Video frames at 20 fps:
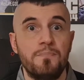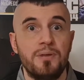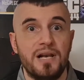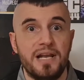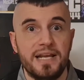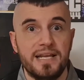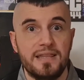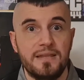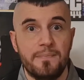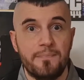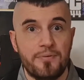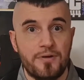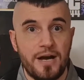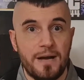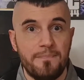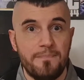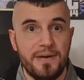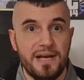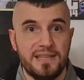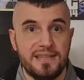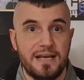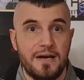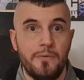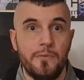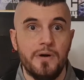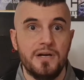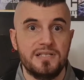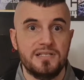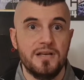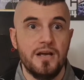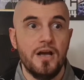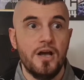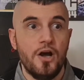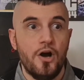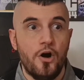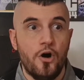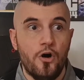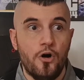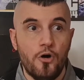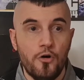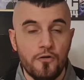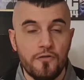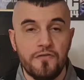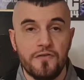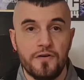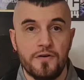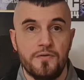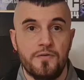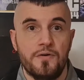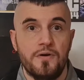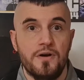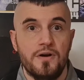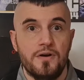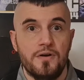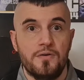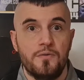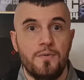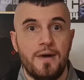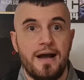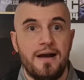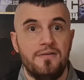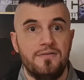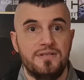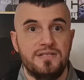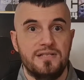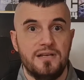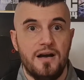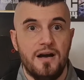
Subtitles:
played the prop bet that was over rounds.